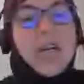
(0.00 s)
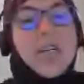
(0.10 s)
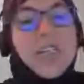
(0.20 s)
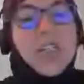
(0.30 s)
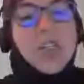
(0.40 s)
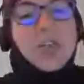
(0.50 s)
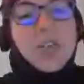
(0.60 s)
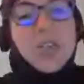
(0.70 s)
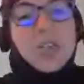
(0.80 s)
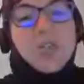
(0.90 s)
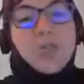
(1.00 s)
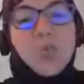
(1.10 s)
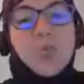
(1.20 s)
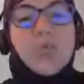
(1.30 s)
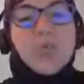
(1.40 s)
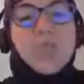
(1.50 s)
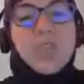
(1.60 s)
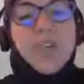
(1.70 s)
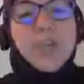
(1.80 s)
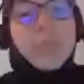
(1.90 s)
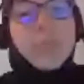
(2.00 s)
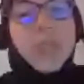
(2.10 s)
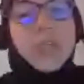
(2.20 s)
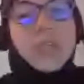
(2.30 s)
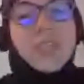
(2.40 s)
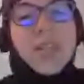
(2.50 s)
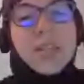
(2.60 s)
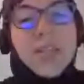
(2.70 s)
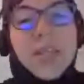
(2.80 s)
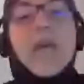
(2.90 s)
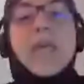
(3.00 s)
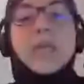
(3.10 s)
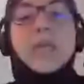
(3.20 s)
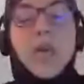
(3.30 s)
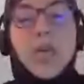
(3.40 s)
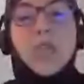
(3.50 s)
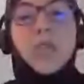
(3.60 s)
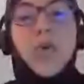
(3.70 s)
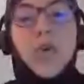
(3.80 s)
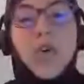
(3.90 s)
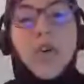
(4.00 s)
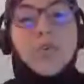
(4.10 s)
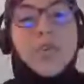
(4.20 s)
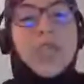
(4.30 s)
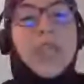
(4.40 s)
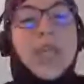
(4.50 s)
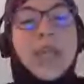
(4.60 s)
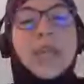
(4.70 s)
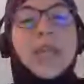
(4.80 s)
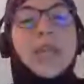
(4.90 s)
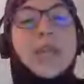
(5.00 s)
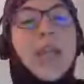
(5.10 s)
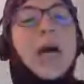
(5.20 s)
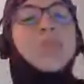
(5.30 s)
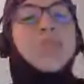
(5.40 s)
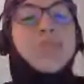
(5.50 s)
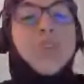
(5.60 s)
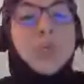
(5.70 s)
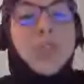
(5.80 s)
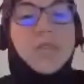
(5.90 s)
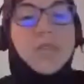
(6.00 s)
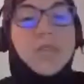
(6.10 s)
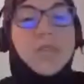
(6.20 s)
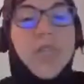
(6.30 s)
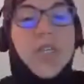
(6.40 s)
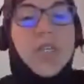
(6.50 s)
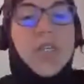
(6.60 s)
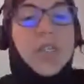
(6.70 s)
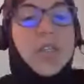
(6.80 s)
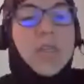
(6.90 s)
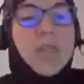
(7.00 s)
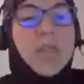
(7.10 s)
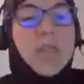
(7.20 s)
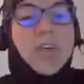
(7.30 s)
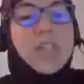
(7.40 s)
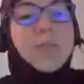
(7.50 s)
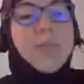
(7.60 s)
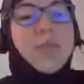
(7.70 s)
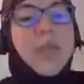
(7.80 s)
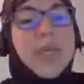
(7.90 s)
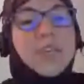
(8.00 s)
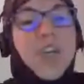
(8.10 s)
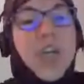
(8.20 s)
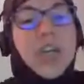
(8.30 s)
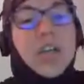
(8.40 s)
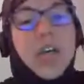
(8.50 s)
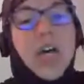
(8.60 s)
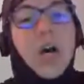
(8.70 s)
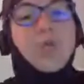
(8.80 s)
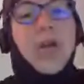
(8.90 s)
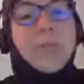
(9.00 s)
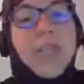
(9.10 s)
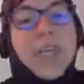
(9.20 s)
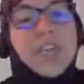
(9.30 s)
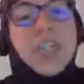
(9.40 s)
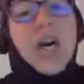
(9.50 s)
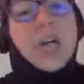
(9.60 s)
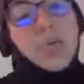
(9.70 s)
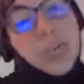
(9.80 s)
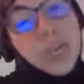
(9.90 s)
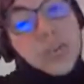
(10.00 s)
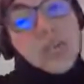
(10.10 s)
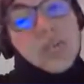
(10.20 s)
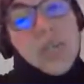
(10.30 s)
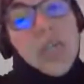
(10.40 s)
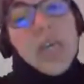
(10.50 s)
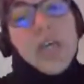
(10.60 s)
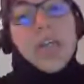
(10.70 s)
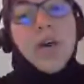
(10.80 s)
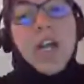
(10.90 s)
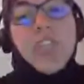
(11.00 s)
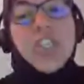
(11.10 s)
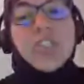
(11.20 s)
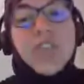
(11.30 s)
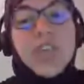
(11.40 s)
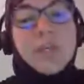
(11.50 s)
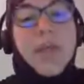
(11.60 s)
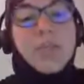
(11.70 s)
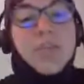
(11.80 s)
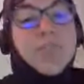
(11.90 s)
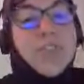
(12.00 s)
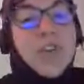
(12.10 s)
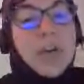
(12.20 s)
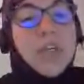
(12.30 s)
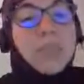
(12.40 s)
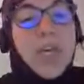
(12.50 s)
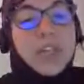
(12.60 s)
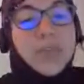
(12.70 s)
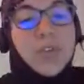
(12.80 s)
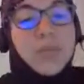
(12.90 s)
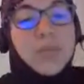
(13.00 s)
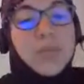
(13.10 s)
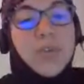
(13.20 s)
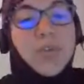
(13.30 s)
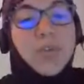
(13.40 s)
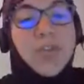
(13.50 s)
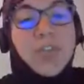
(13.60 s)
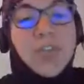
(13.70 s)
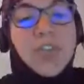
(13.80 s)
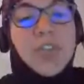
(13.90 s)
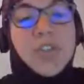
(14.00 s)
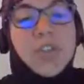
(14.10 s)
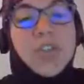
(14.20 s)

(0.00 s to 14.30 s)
critical to developing, testing, and deploying workloads in any cloud environment. For example, you can track how your applications are used, the action taken by the Service Fabric platform, your research